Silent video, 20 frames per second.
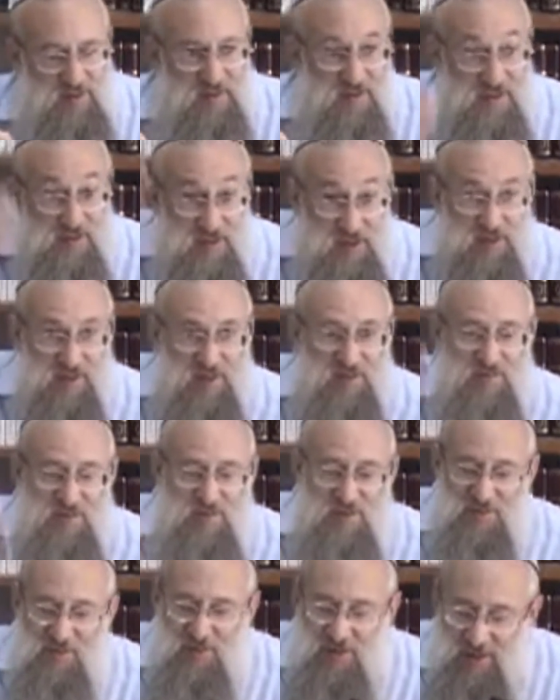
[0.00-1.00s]
the sun, the
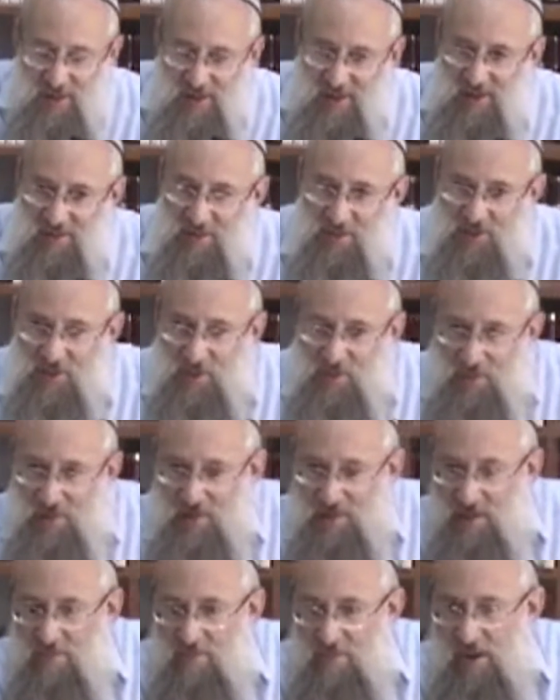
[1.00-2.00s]
moon, but they worship
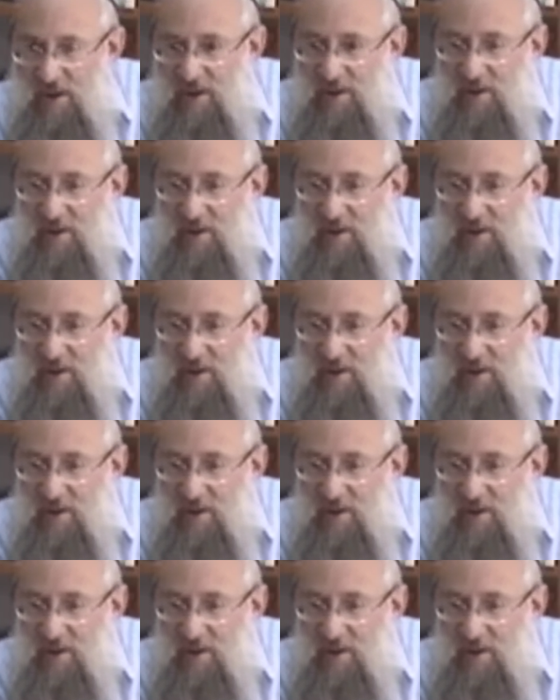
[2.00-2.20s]
the mud